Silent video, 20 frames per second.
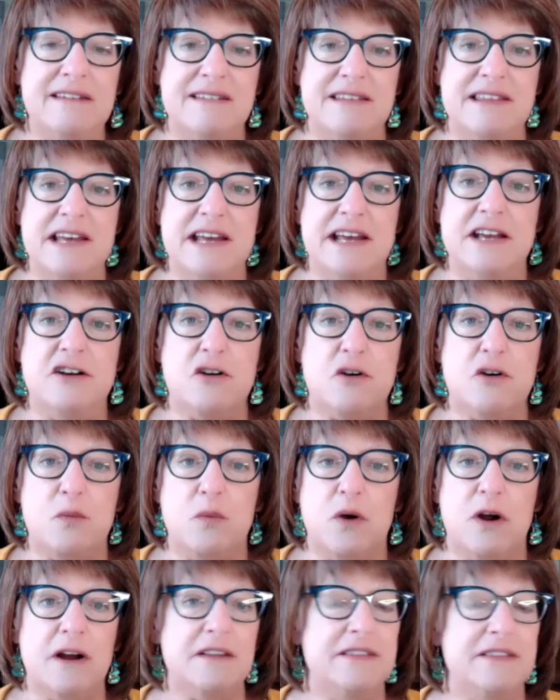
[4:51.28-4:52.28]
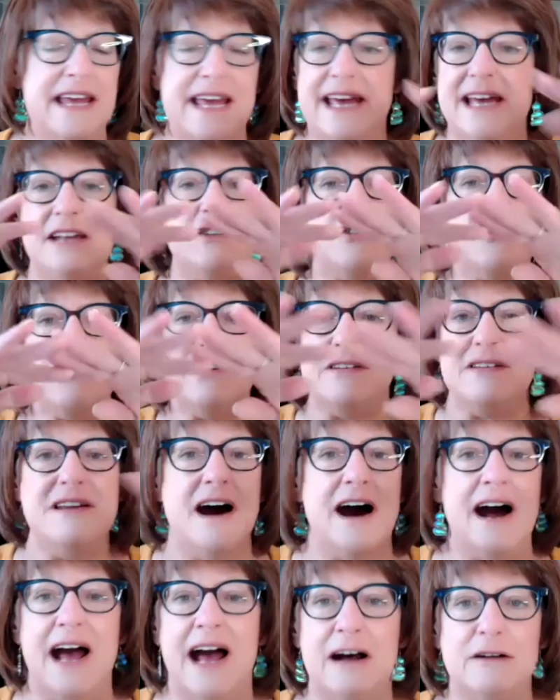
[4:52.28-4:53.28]
is the inner work. The answer is
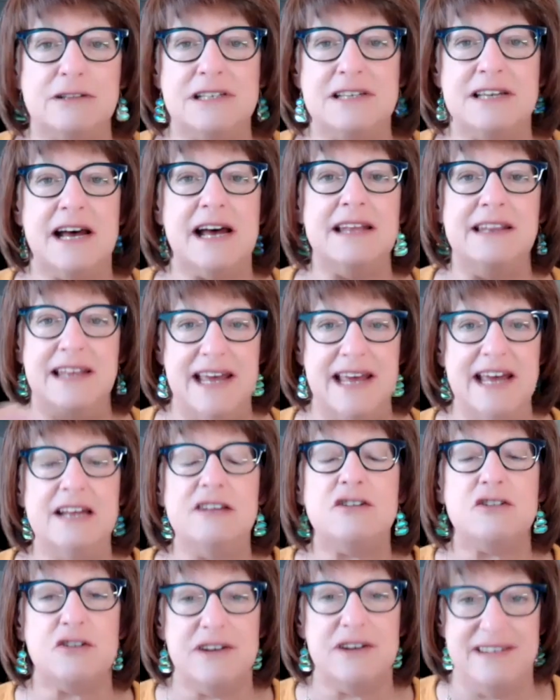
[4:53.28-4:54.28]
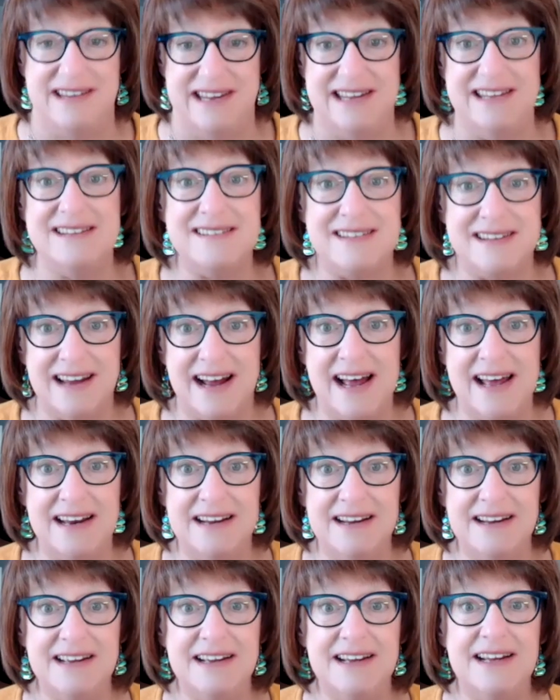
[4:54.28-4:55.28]
not outside. The answer is inside.